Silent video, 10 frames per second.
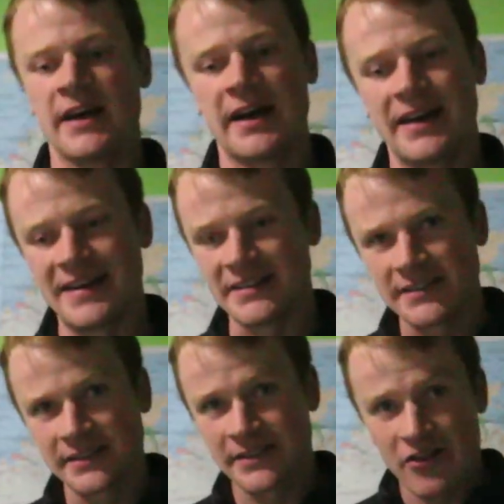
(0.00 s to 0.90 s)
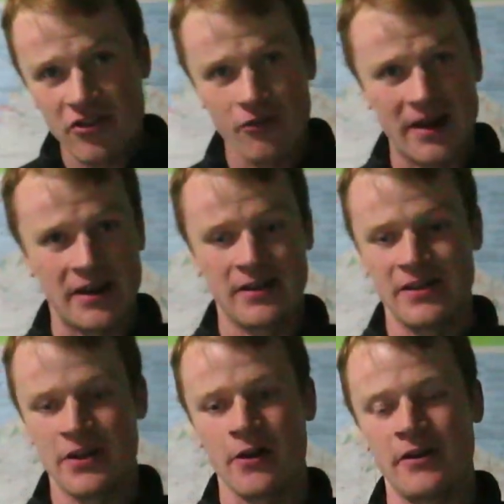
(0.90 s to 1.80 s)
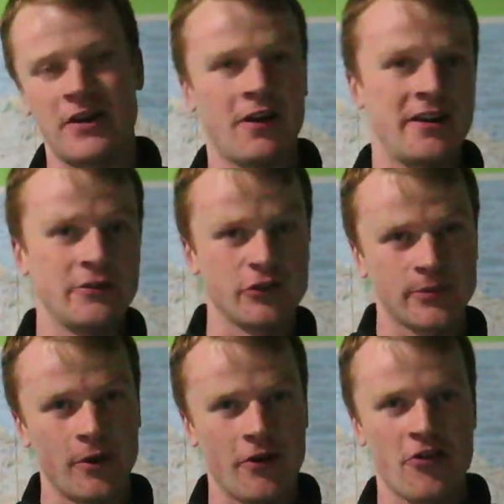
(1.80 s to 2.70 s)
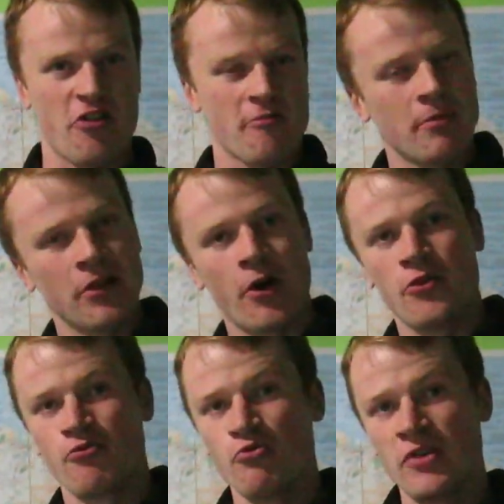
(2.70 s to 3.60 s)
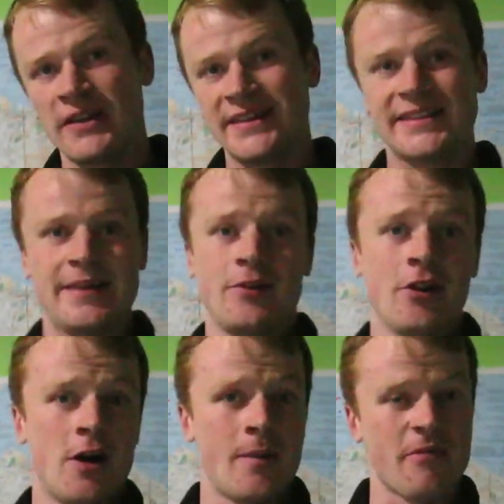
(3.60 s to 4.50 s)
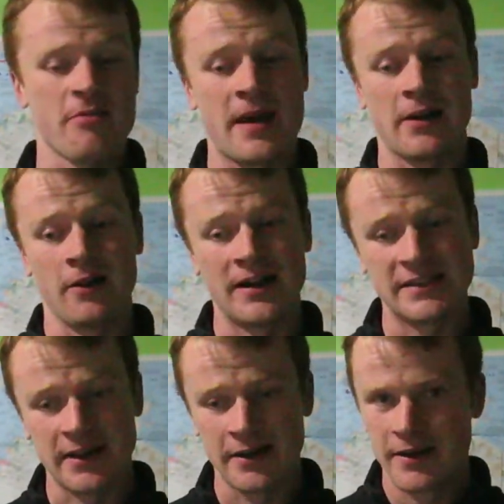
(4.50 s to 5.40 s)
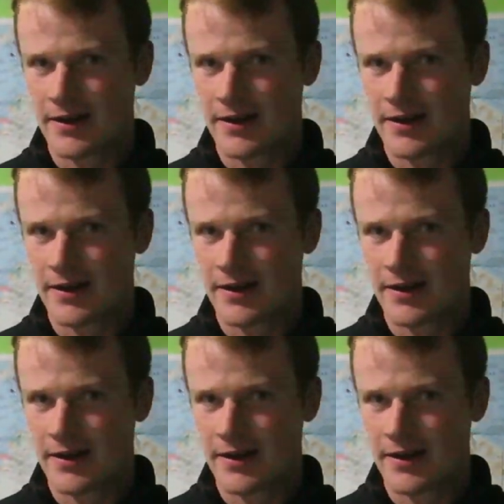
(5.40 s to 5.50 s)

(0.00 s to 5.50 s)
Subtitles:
It's situated, you know, in an ideal spot just below the really steep climb up to Mount Eliza.